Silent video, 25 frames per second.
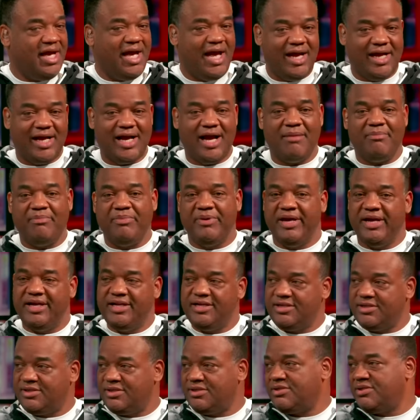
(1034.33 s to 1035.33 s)
and got
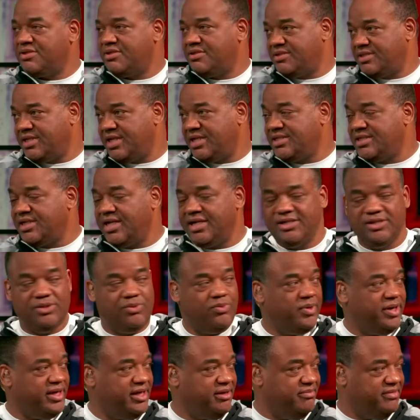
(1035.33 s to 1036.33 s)
paid, they say,
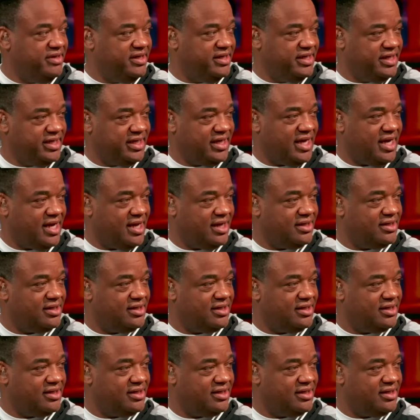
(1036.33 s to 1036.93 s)
$20 million.